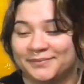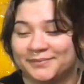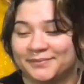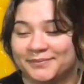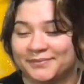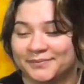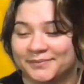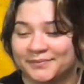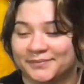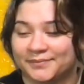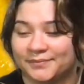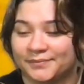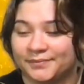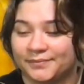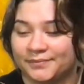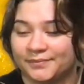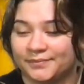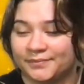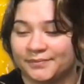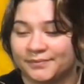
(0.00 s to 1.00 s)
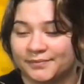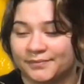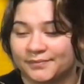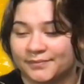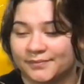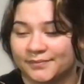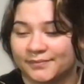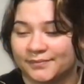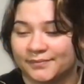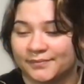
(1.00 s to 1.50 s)

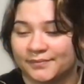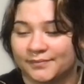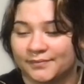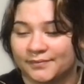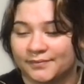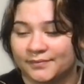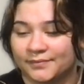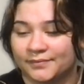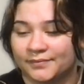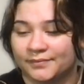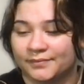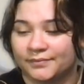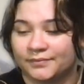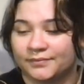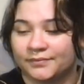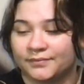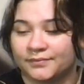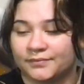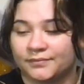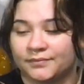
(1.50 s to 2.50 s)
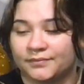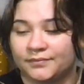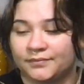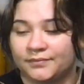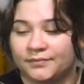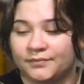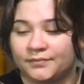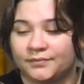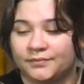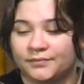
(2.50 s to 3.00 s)

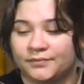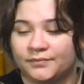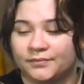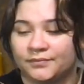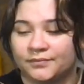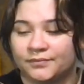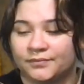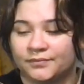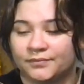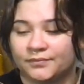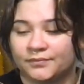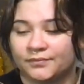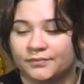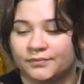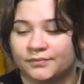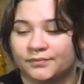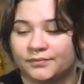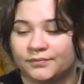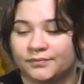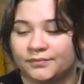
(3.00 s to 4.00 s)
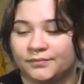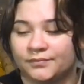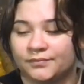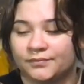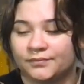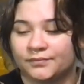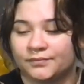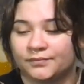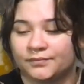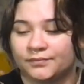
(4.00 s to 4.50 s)

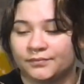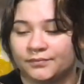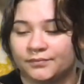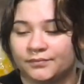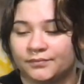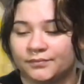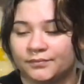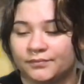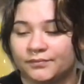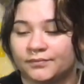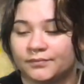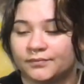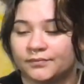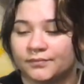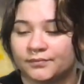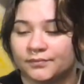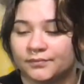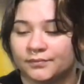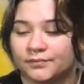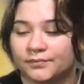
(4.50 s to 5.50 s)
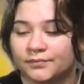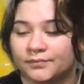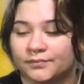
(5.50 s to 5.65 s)
(not speaking)